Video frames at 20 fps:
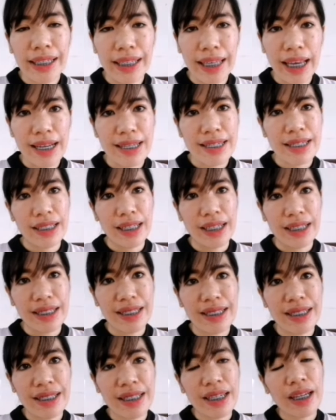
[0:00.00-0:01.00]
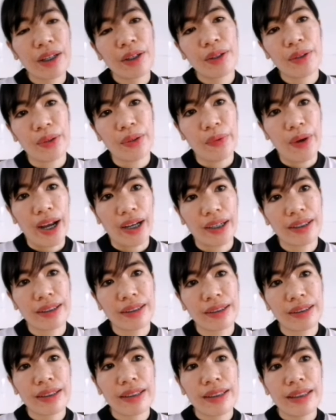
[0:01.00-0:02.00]
Yes, it's correct.
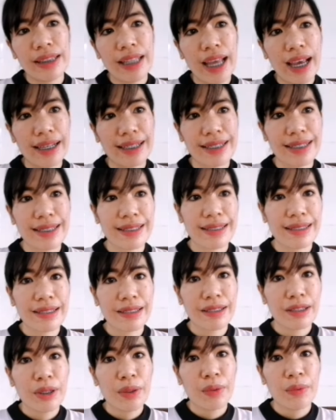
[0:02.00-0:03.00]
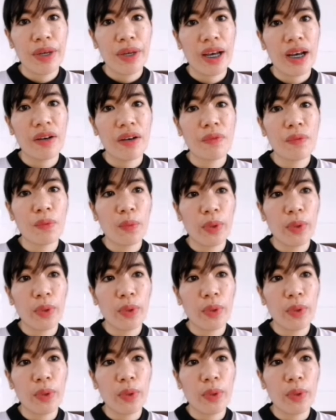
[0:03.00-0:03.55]
Next, we have